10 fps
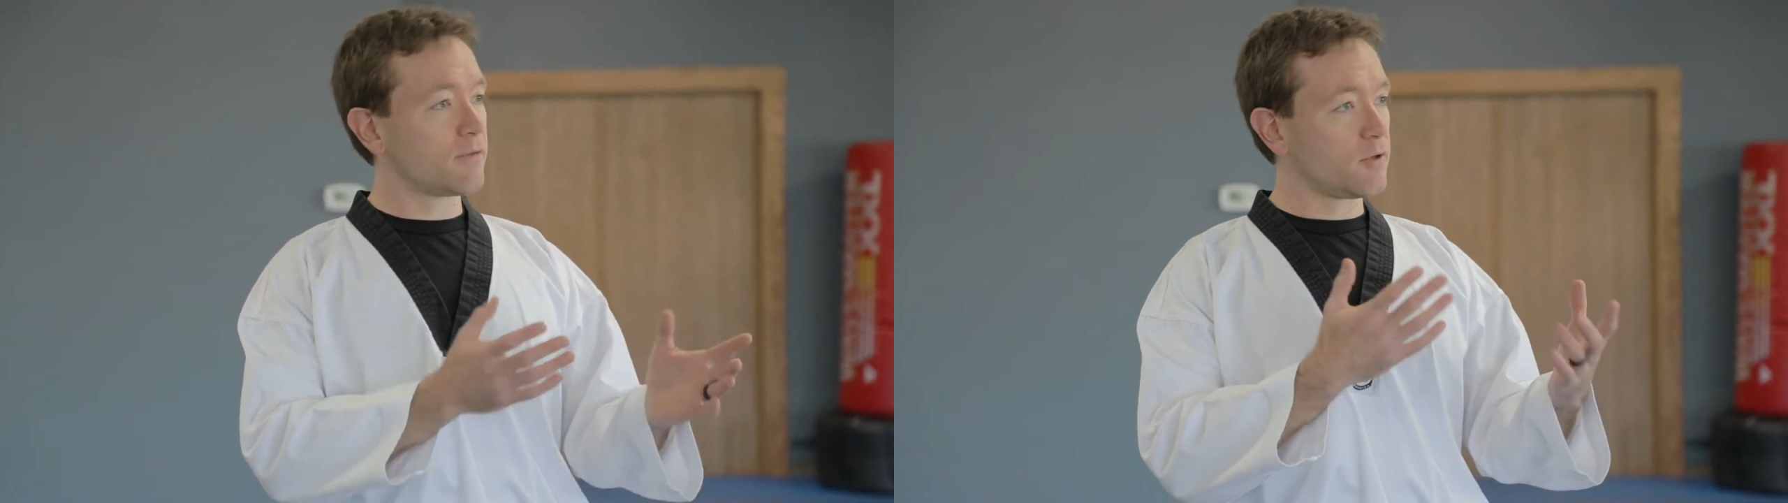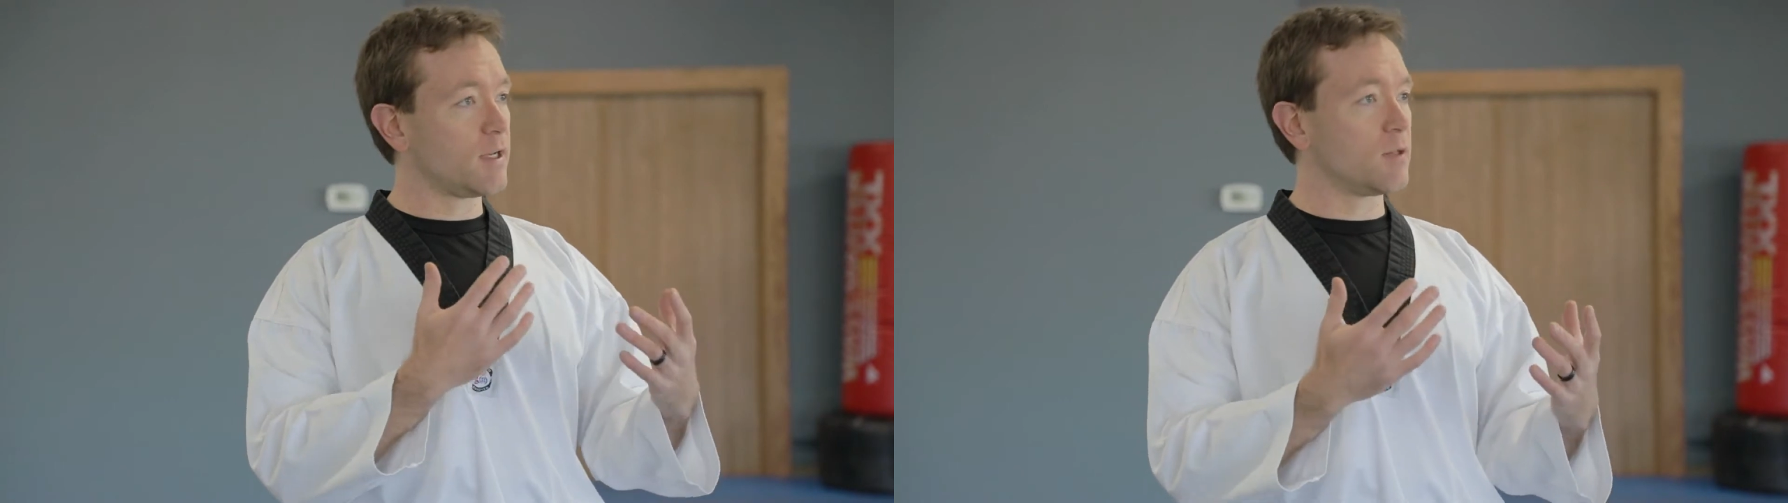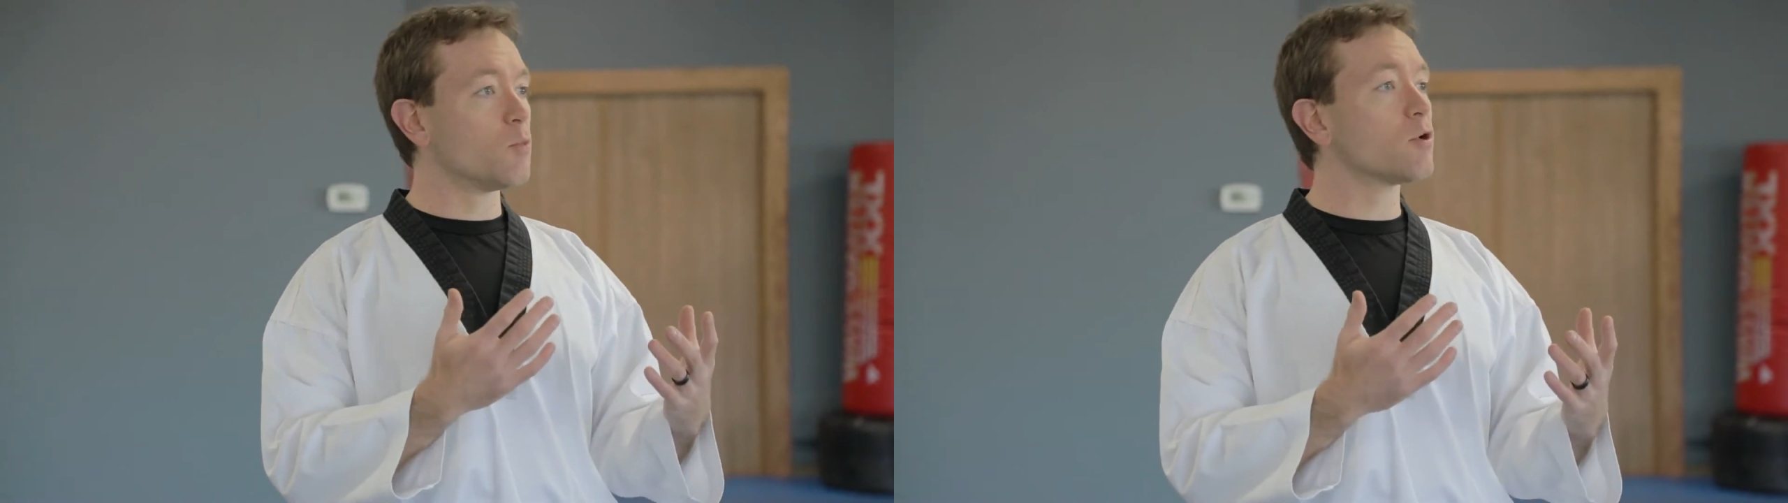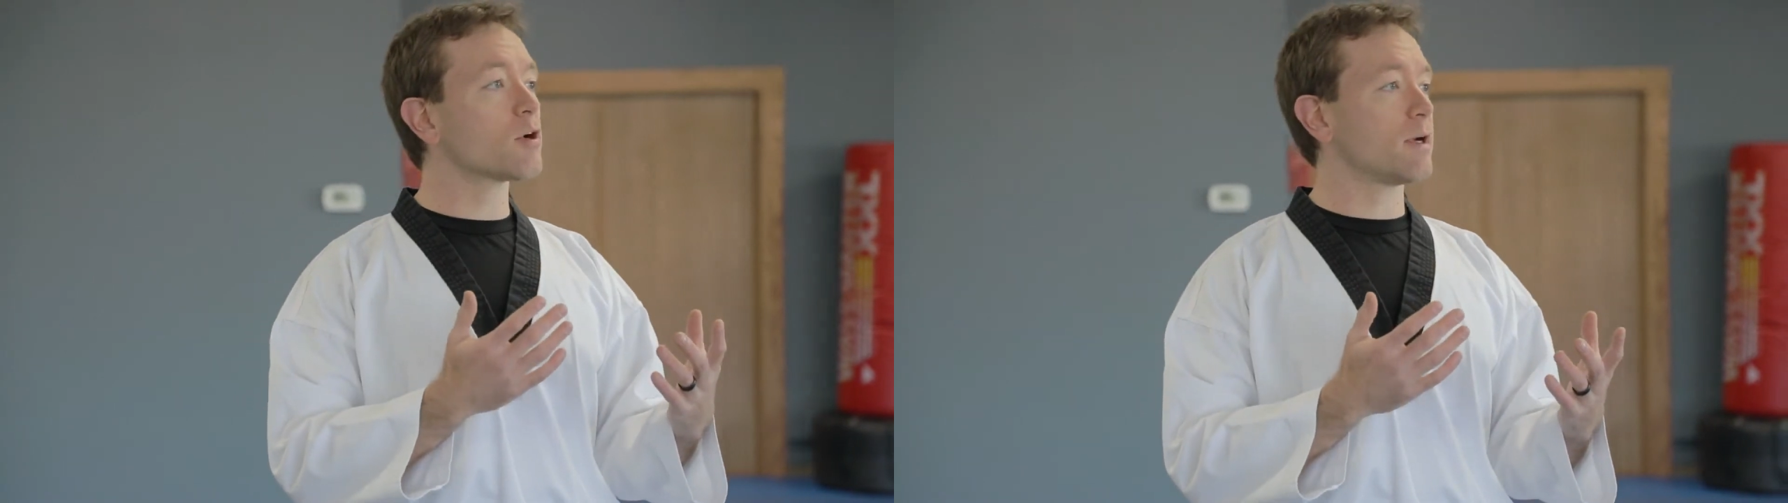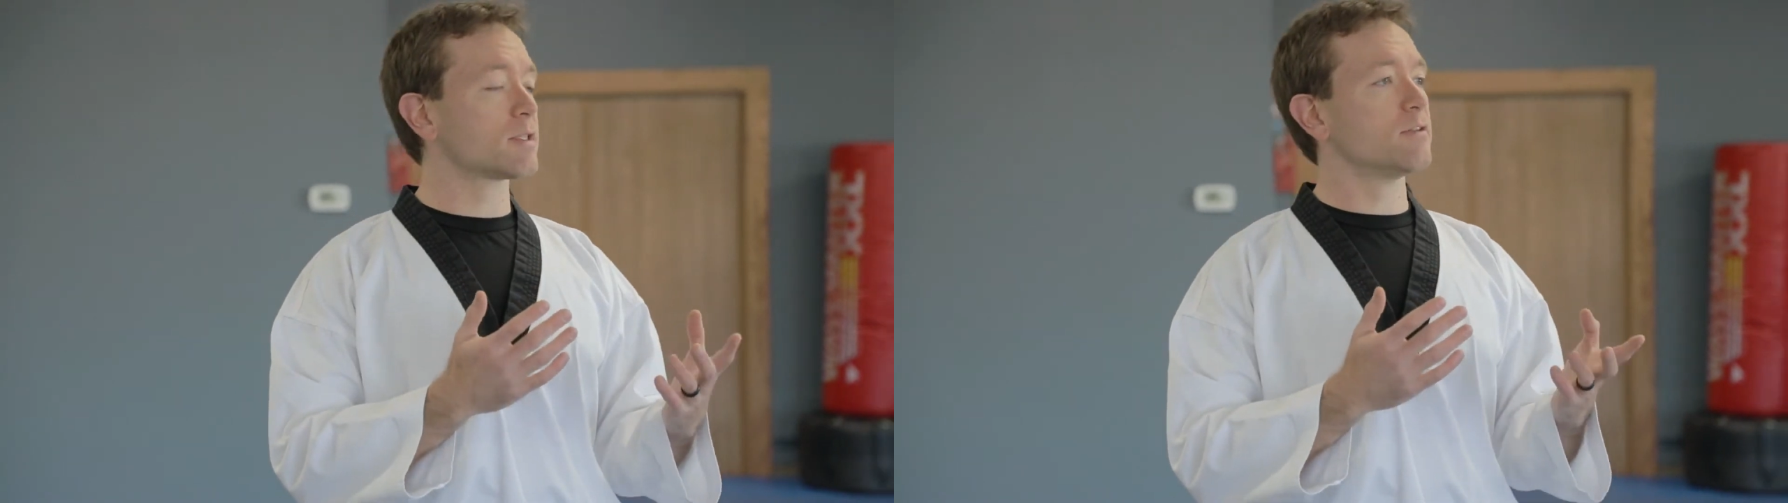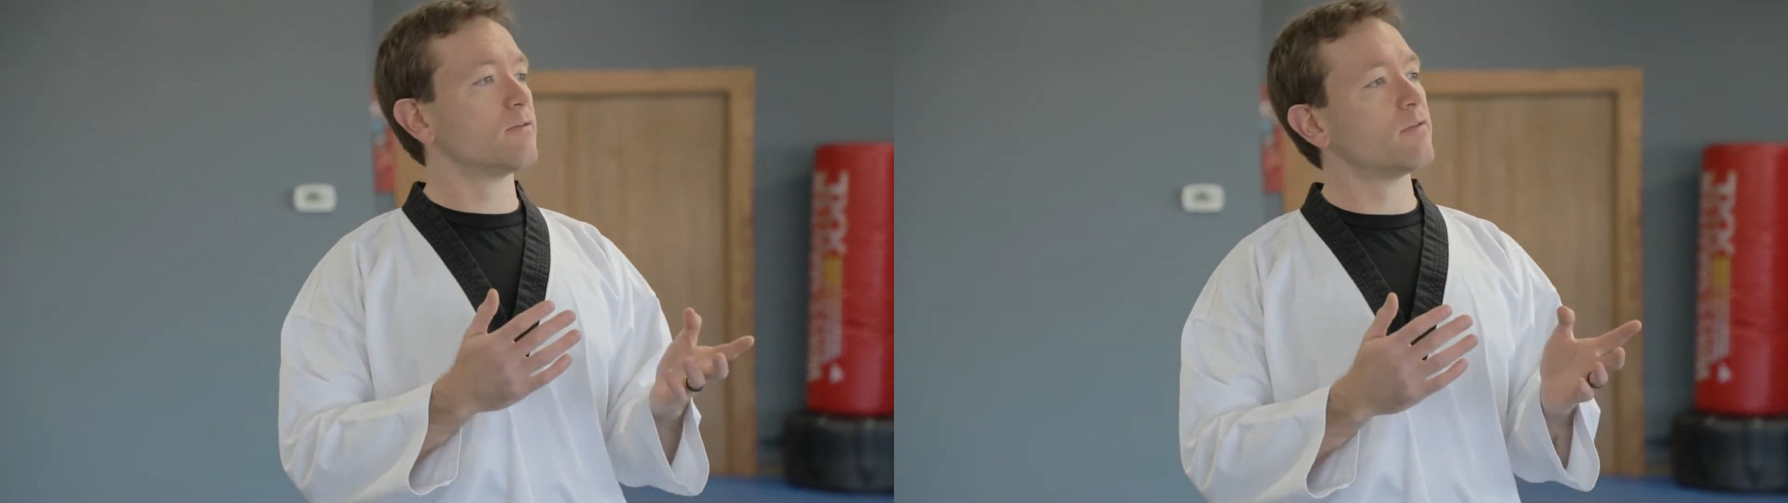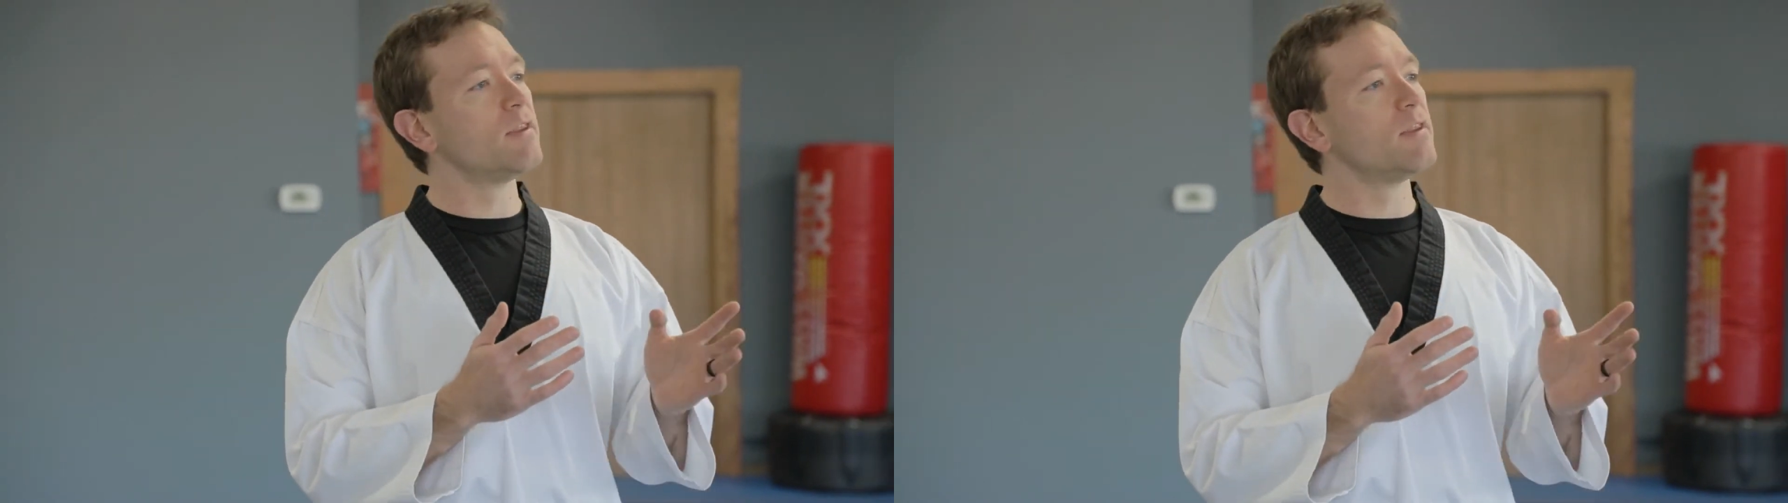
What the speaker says: if they're getting more aggressive,